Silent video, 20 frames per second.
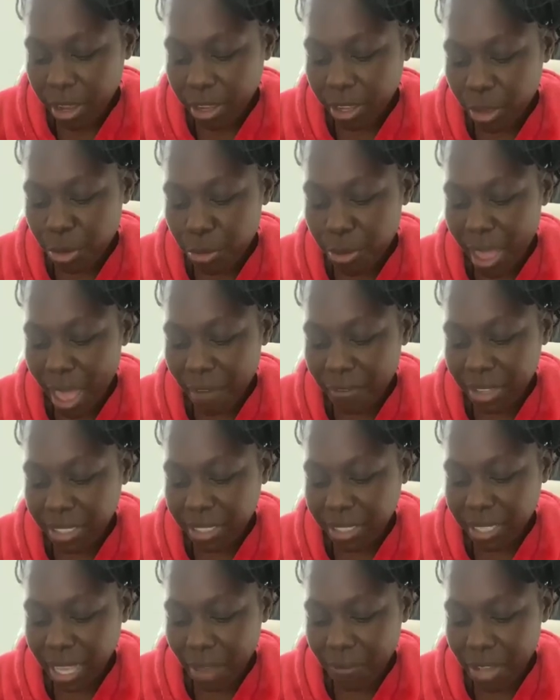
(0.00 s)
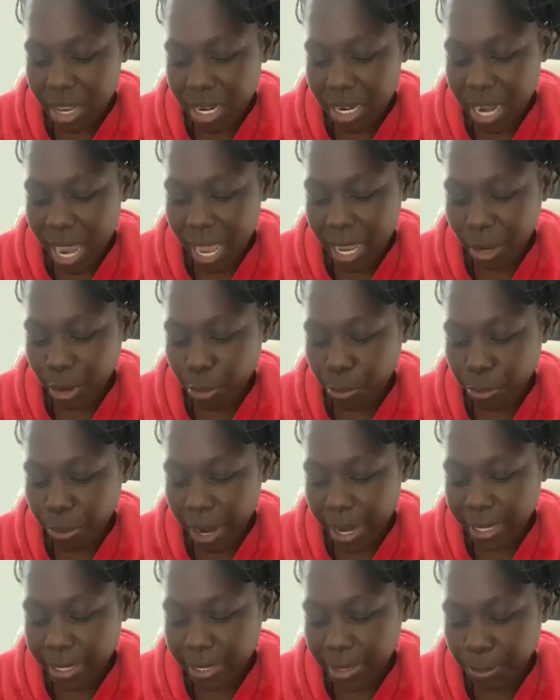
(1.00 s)
you have a 7-day
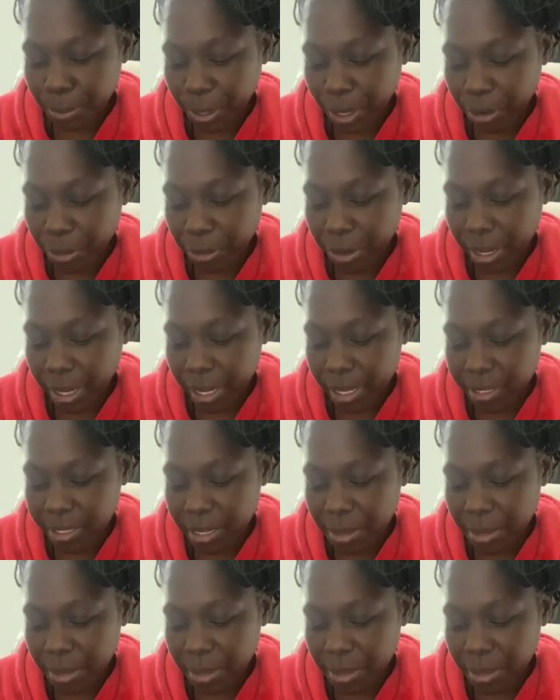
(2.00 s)
grace period